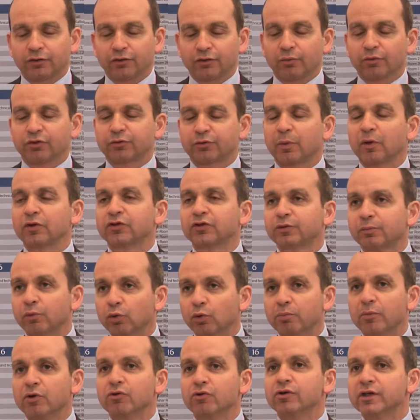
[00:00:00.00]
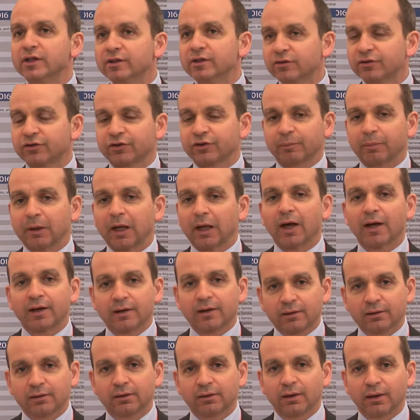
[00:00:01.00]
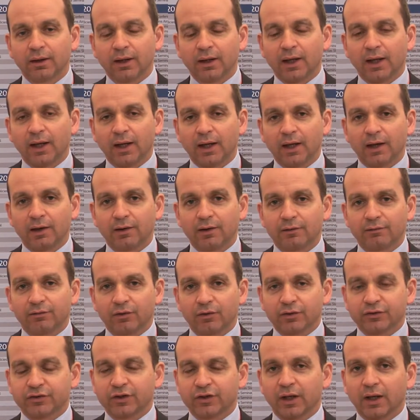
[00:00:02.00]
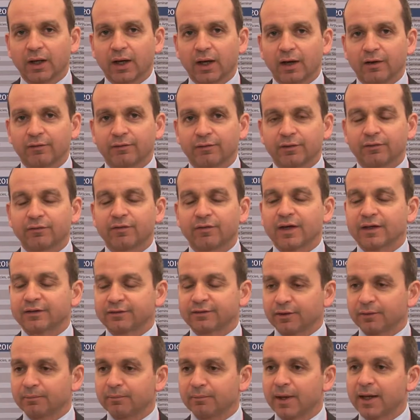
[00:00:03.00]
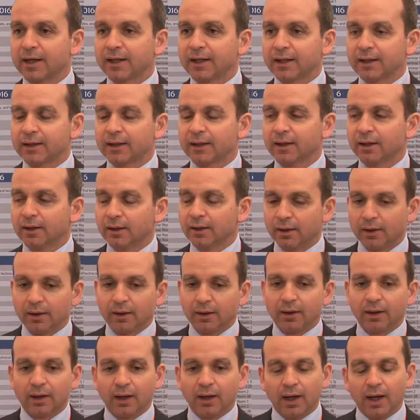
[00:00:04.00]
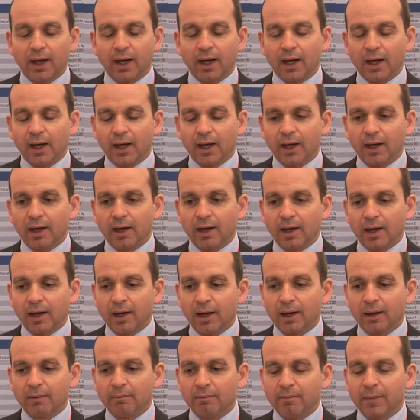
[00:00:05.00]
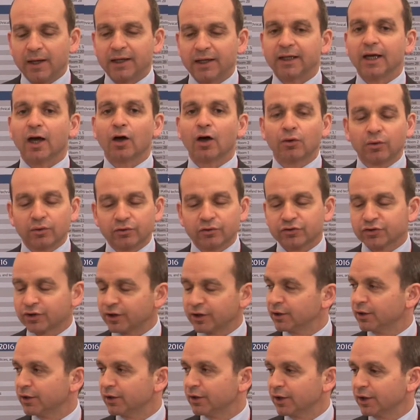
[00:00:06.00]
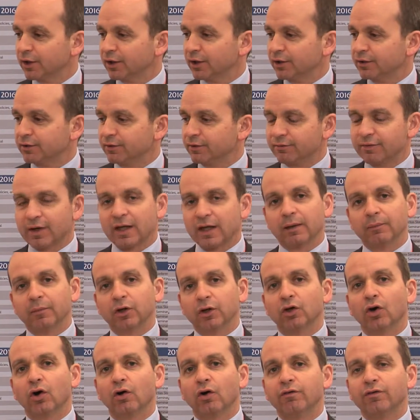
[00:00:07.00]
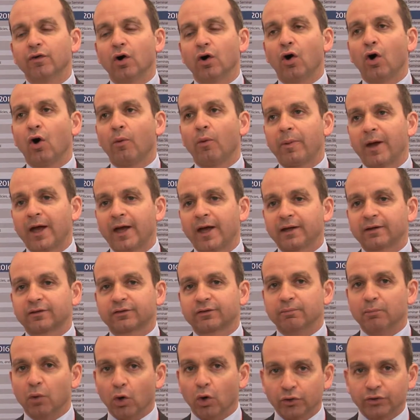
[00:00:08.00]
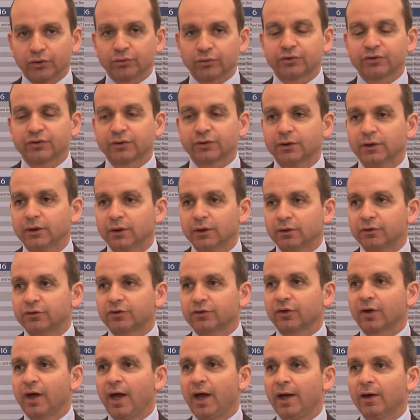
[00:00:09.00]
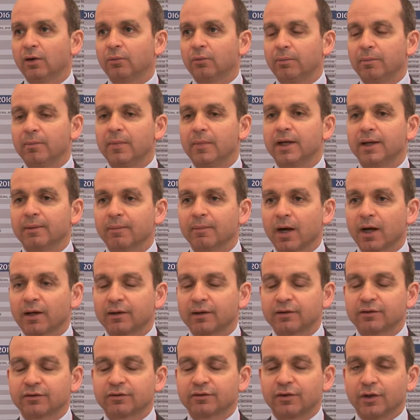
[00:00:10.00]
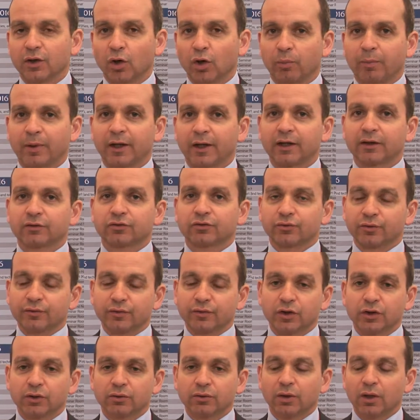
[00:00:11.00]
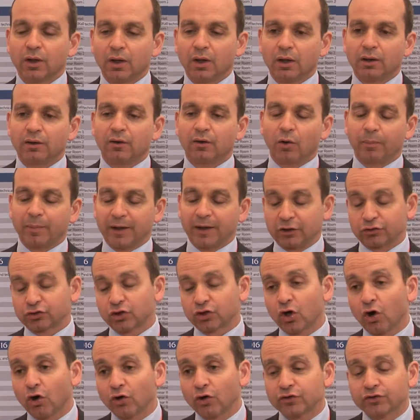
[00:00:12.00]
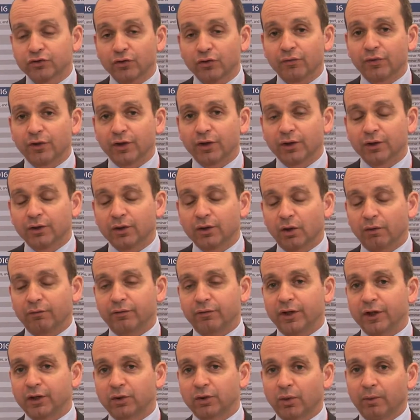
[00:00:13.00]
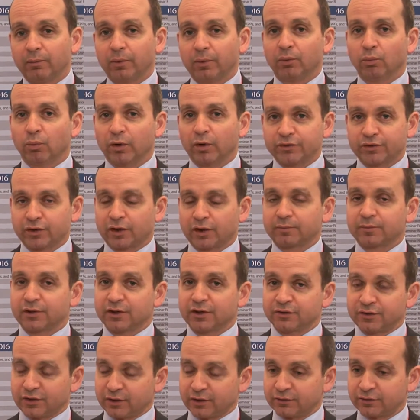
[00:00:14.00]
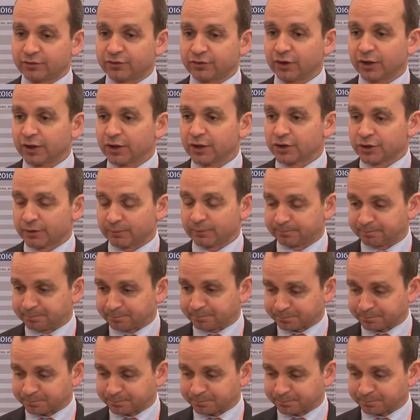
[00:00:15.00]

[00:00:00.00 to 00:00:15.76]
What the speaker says: responsible marine supplier, Wartsila have invested many hours in the development of OpEx models to help minimize the OpEx review, the OpEx costs of the equipment once it comes into installation.